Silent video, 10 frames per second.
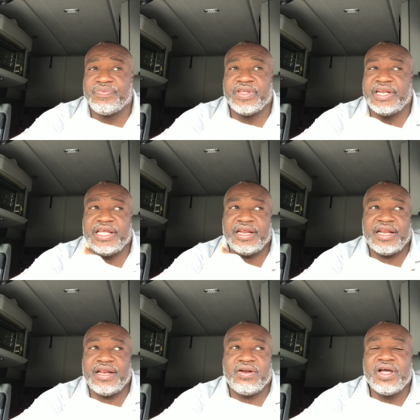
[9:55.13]
And they
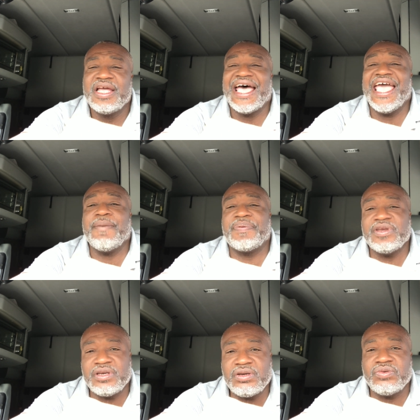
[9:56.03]
don't.
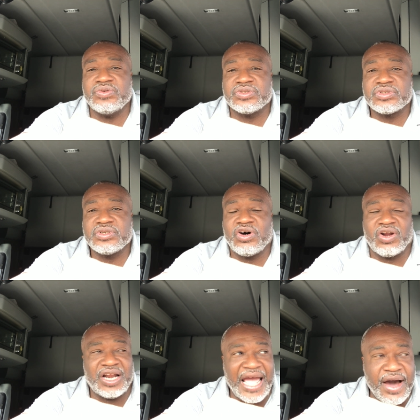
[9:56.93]
APUs
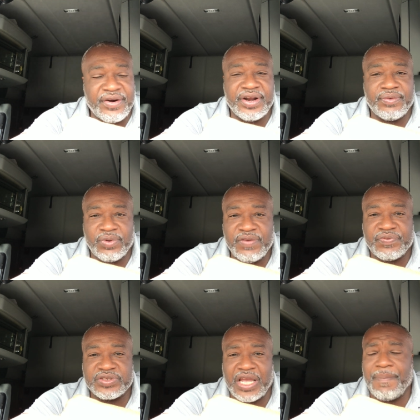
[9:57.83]
are louder than
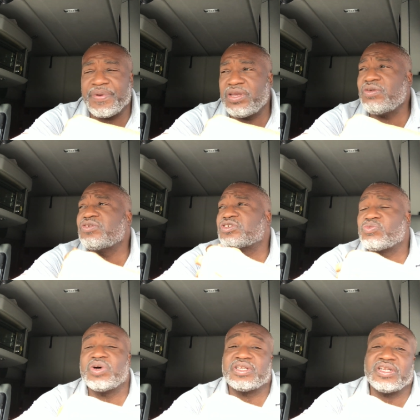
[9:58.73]
reefers. APUs
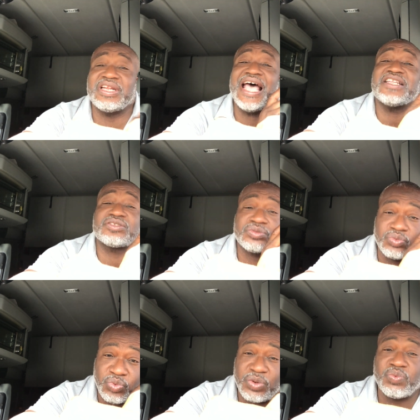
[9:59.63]
is that's
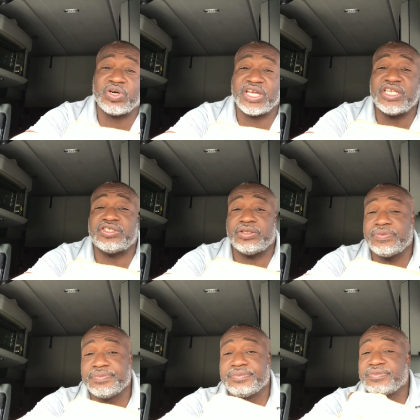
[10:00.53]
what will get you.
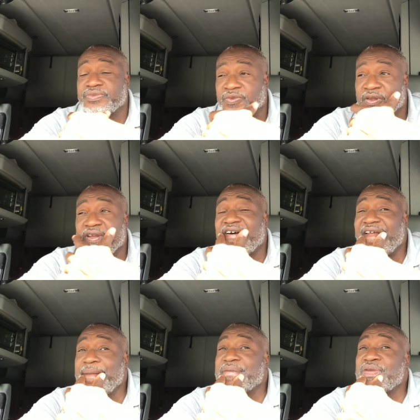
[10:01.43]
An
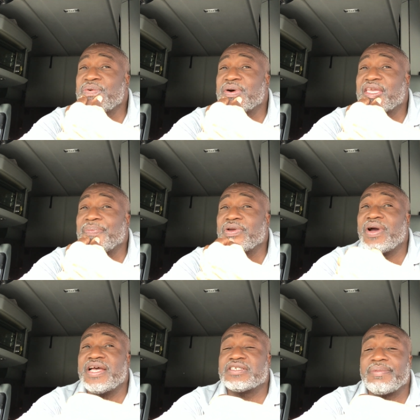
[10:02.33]
APU will keep your
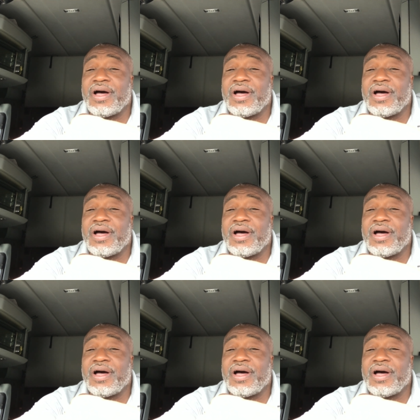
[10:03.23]
ass up